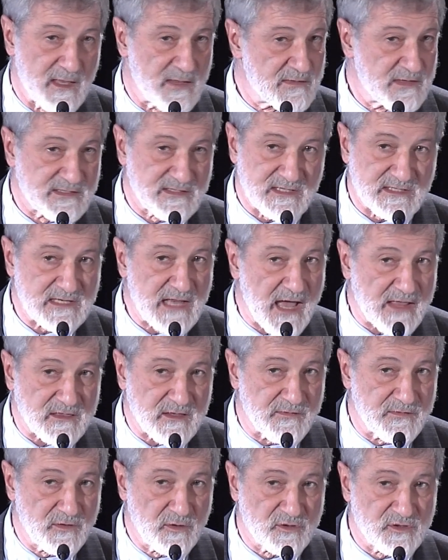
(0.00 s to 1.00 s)
This is not the
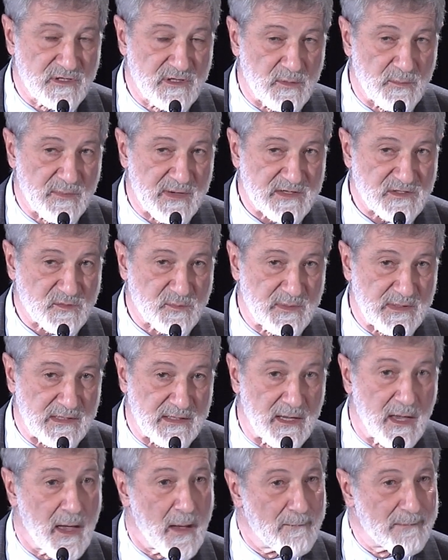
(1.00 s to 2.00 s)
future that must be,
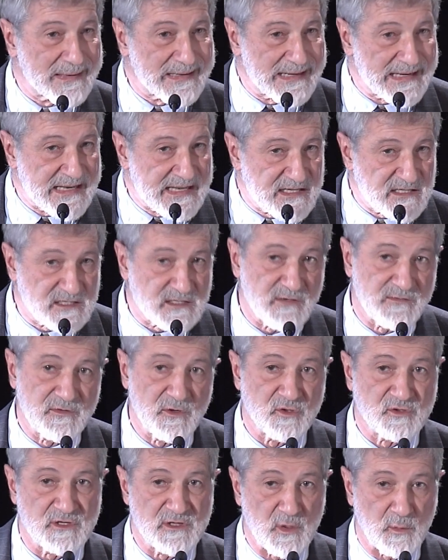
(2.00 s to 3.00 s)
but it is the
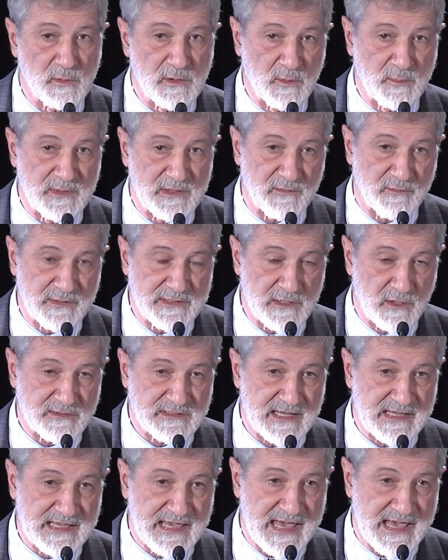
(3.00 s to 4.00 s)
future that will be if we don't
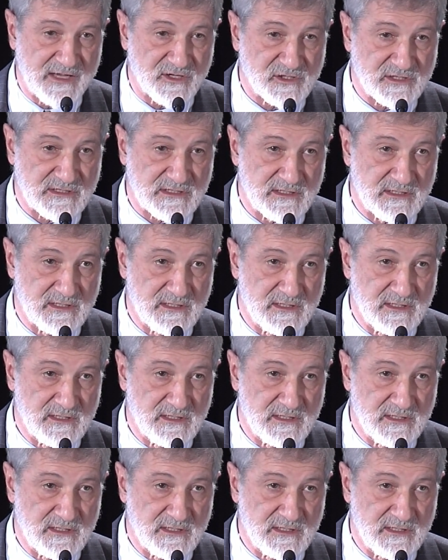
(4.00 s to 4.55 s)
take action.